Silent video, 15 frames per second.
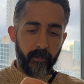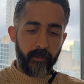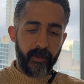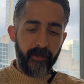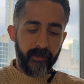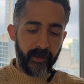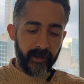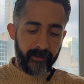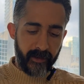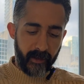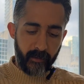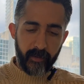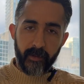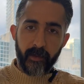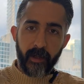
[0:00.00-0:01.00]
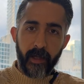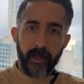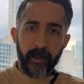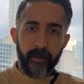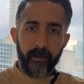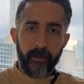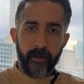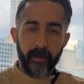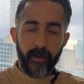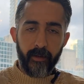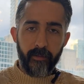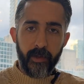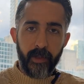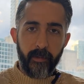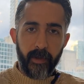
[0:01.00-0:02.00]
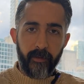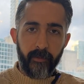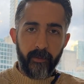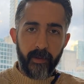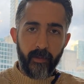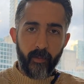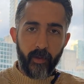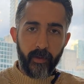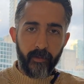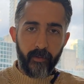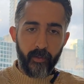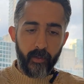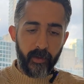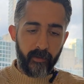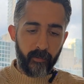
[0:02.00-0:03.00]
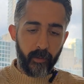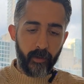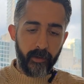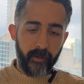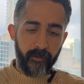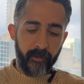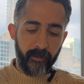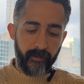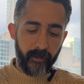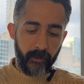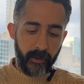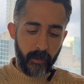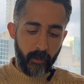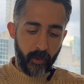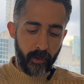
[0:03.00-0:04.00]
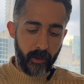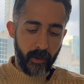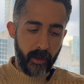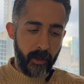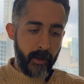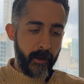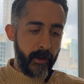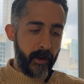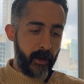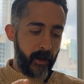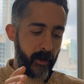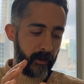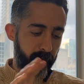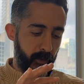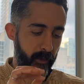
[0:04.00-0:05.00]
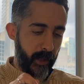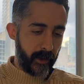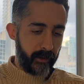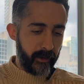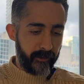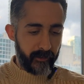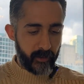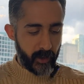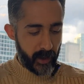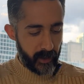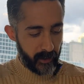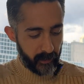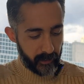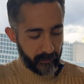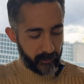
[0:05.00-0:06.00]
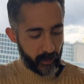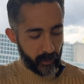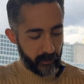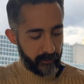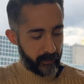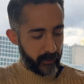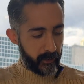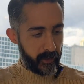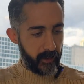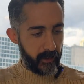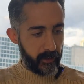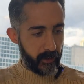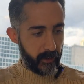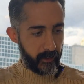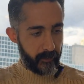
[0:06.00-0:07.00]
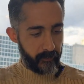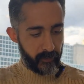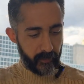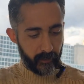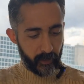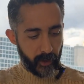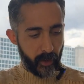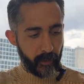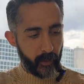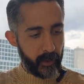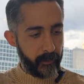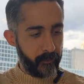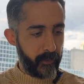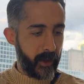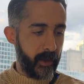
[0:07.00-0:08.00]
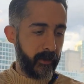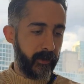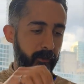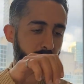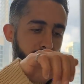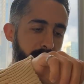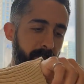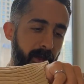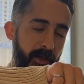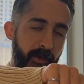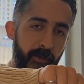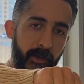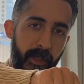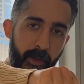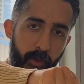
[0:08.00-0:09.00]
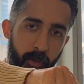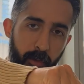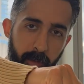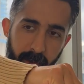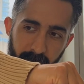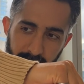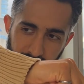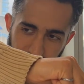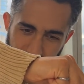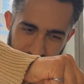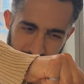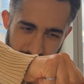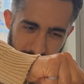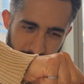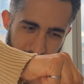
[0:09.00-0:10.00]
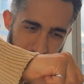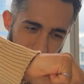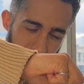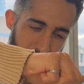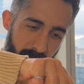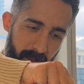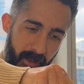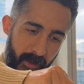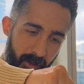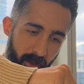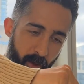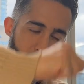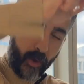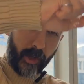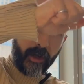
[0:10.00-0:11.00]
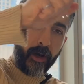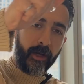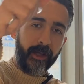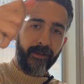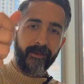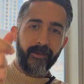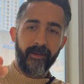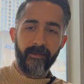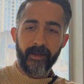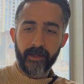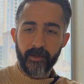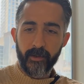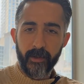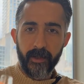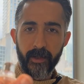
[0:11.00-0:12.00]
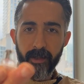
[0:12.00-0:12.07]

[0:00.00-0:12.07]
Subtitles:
decent attempt, and really makes me want to explore this distillery more. So yeah, let's try. Let's go for the other one. This one is actually really cool because the cork on it is actually